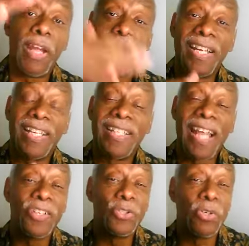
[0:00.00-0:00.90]
I'm not
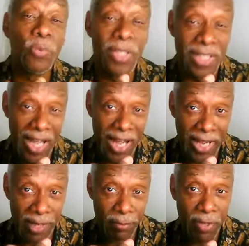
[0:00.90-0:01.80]
exactly sure what
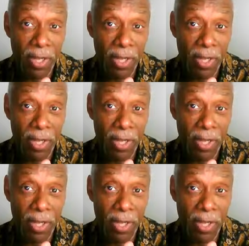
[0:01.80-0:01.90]
time.